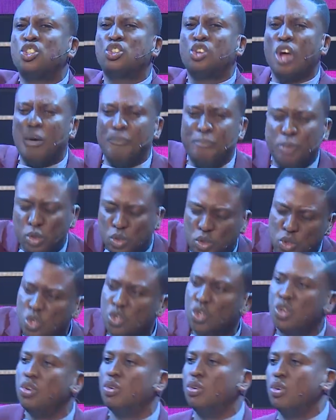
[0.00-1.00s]
double to
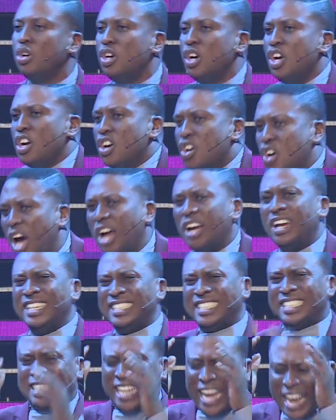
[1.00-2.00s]
you. God
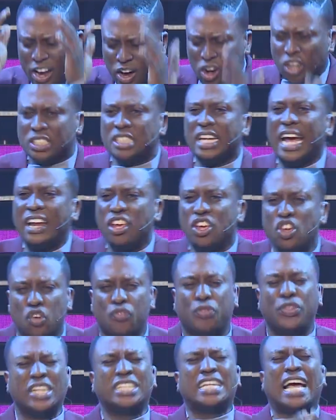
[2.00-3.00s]
is saying concerning you,
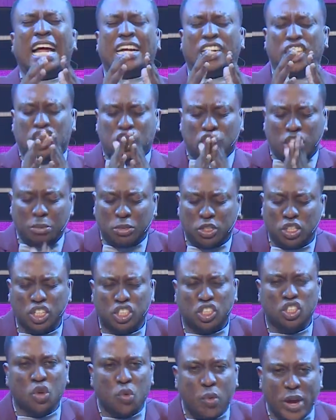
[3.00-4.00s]
these are the
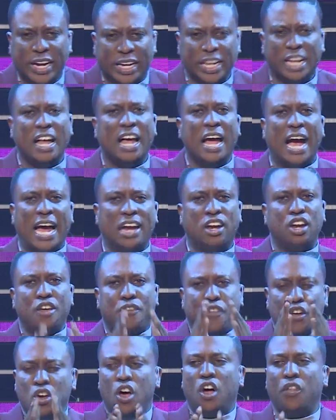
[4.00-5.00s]
scriptures you read. I don't know
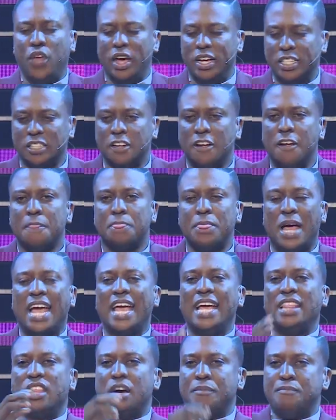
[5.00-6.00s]
if you know this,
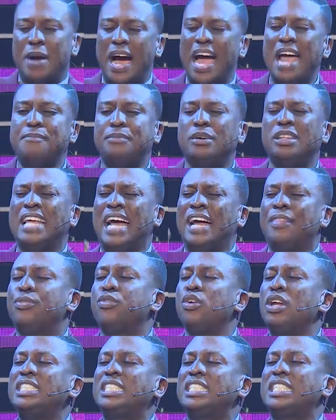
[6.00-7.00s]
that in the Bible there are
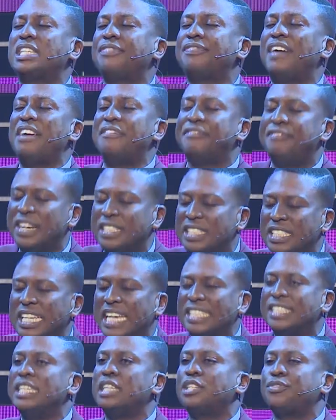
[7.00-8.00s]
365 verses
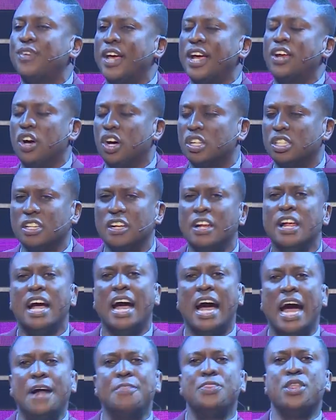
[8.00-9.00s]
that says fear not.
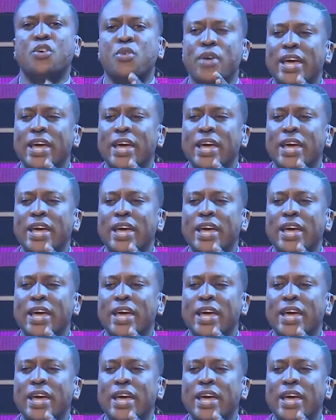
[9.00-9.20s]
And the